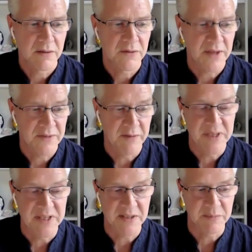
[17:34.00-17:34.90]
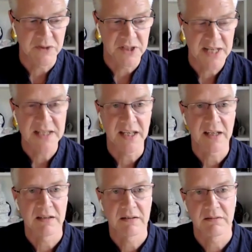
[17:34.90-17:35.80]
there've been some
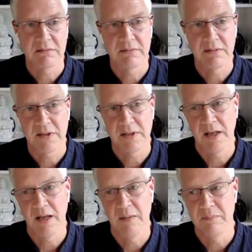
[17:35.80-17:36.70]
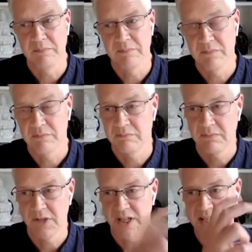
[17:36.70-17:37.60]
genetic,
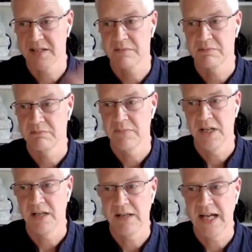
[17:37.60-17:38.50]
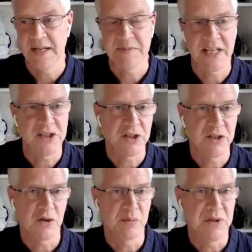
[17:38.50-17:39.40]
I guess,
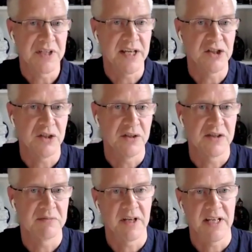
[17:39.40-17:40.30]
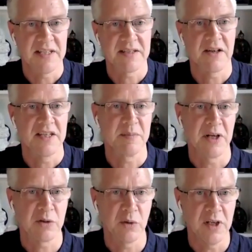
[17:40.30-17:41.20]
adaptations or mutations. I guess science
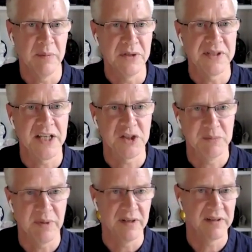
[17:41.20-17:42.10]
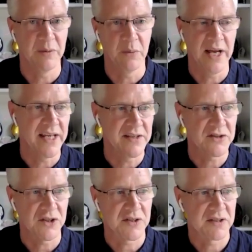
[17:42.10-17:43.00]
might call it a mutation, but in a way,
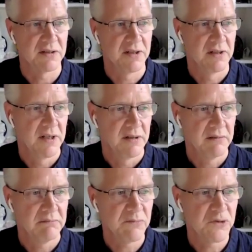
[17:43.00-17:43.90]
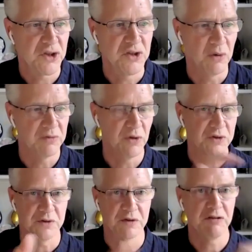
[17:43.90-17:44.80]
it's just not
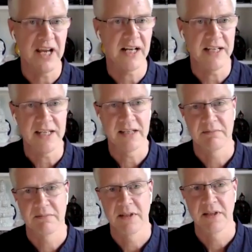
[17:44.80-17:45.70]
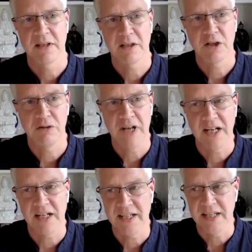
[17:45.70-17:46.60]
sort of correctly
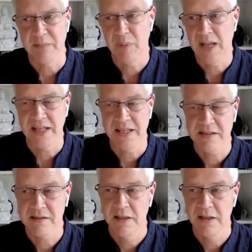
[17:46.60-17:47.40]
in place.